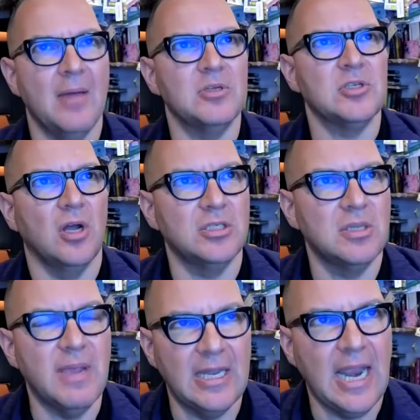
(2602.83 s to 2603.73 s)
Amazon
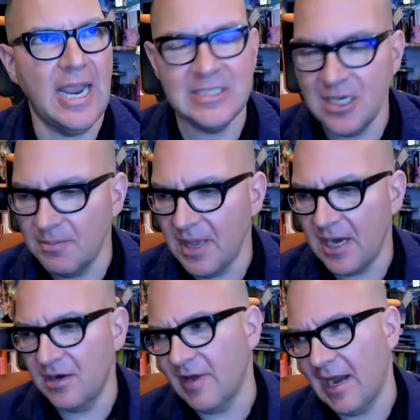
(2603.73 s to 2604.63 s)
to make an anti
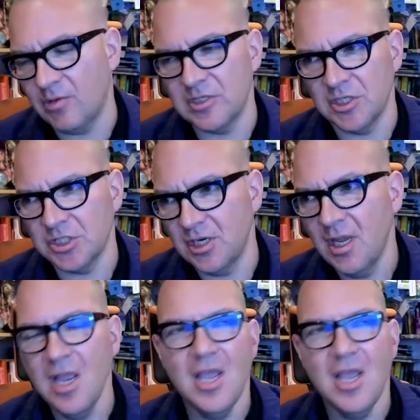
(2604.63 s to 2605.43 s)
competitive acquisition.